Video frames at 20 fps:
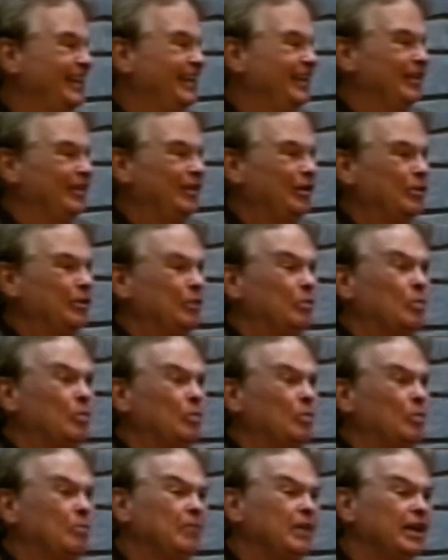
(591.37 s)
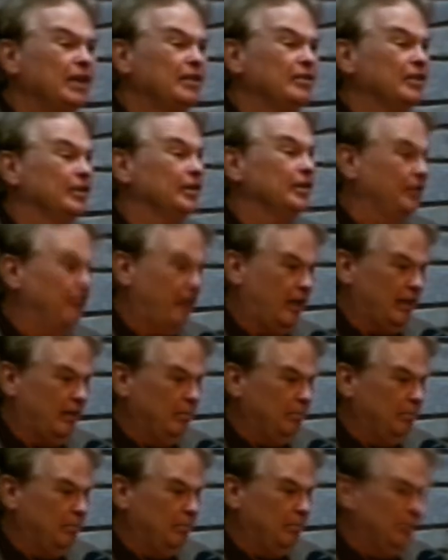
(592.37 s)
So when many things
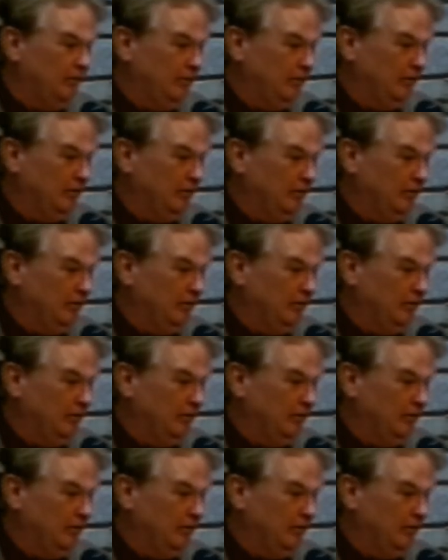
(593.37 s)
happen,